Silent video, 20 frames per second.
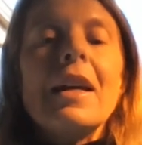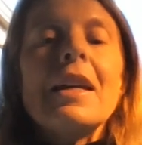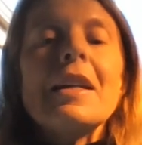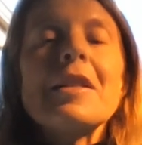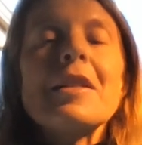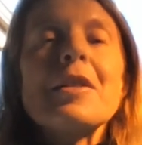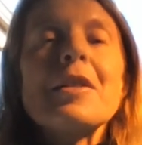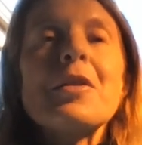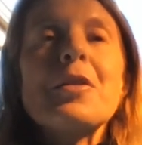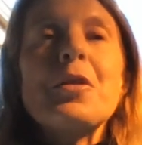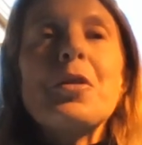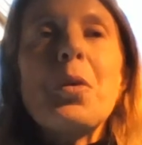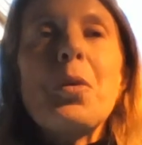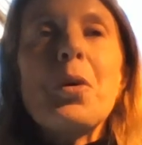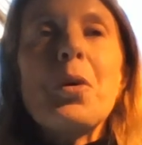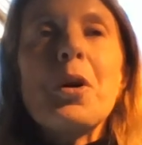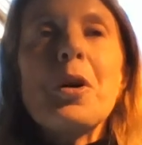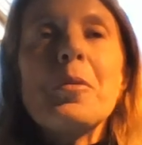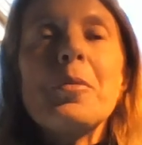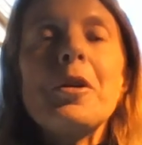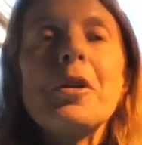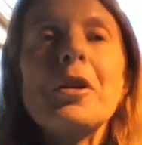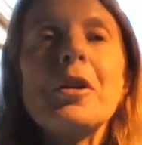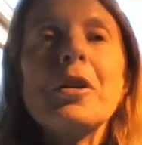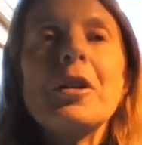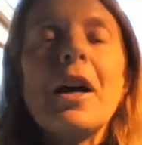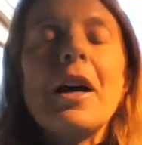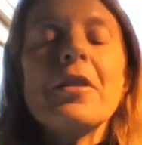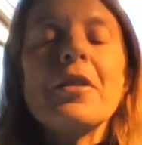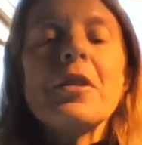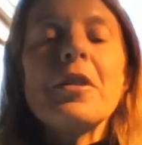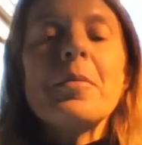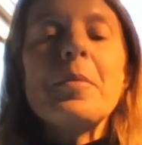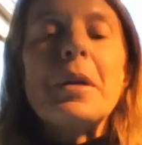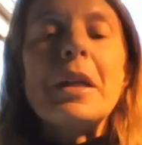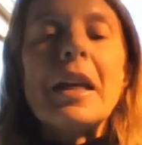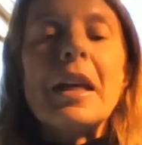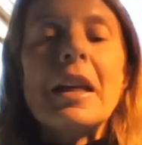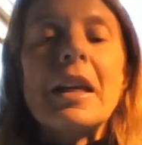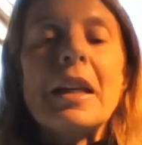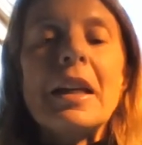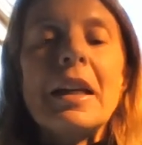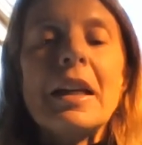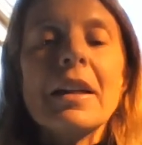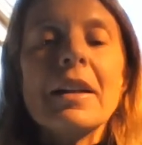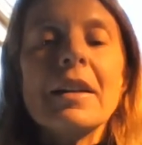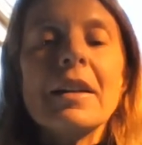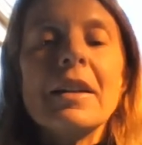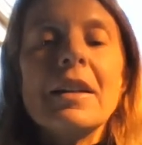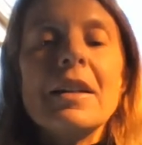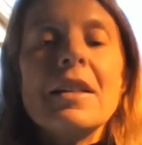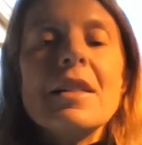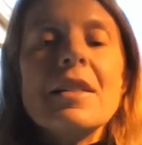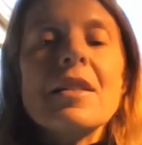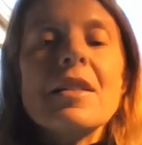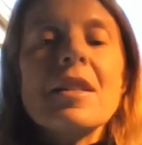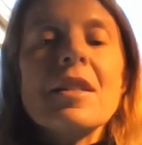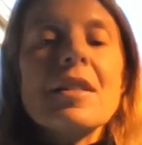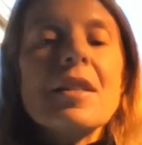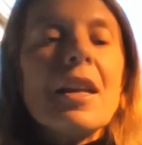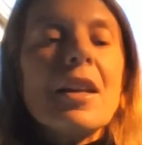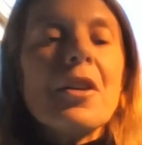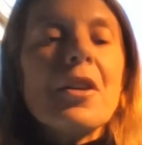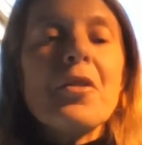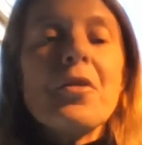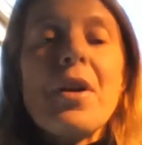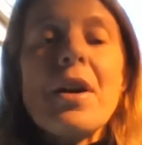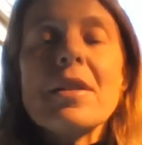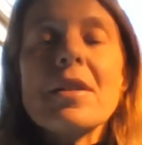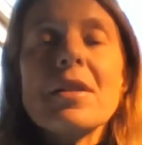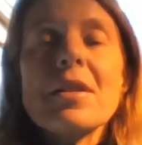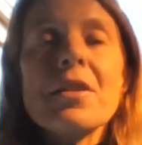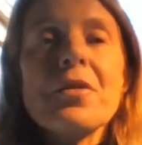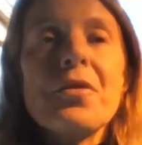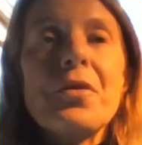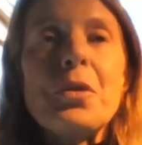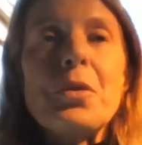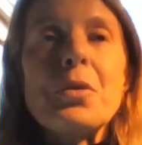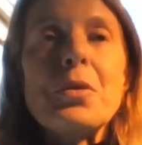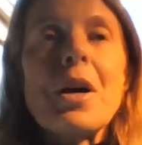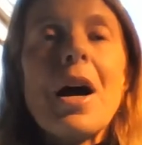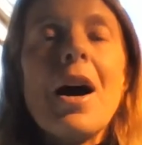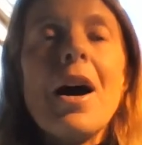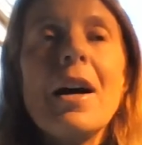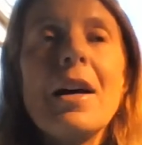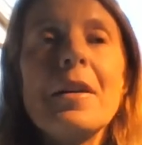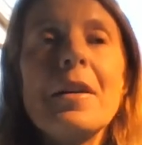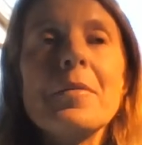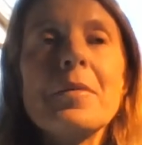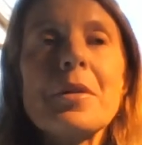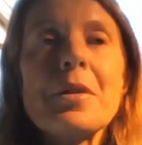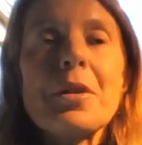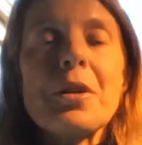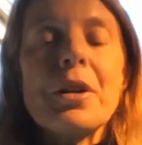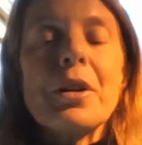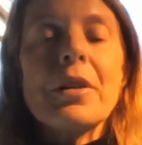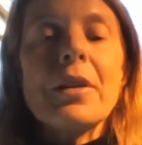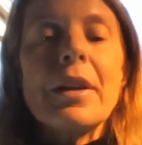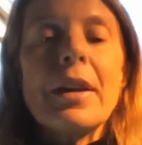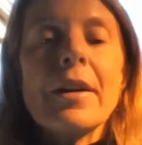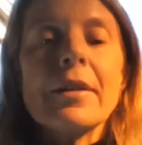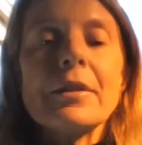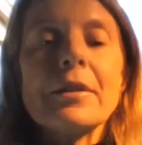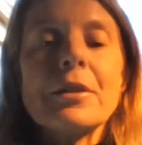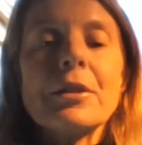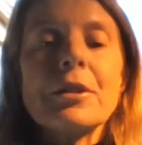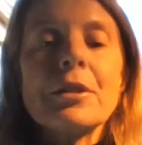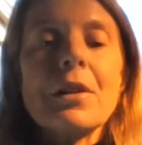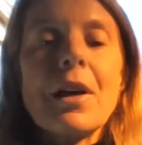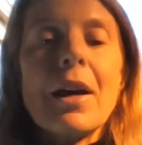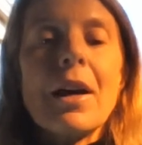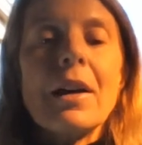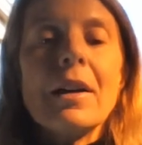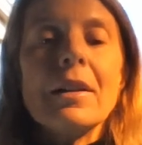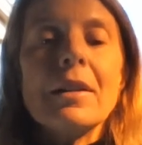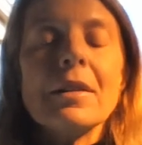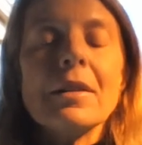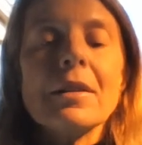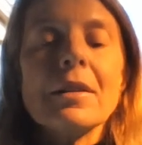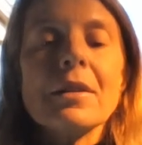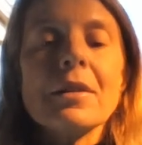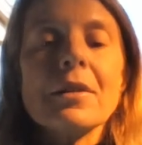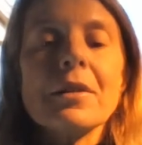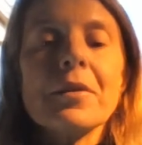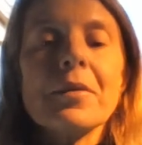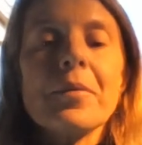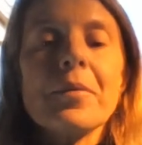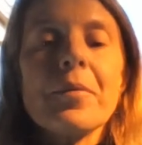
It's normal at the beginning to take a rest a few times during the exercise.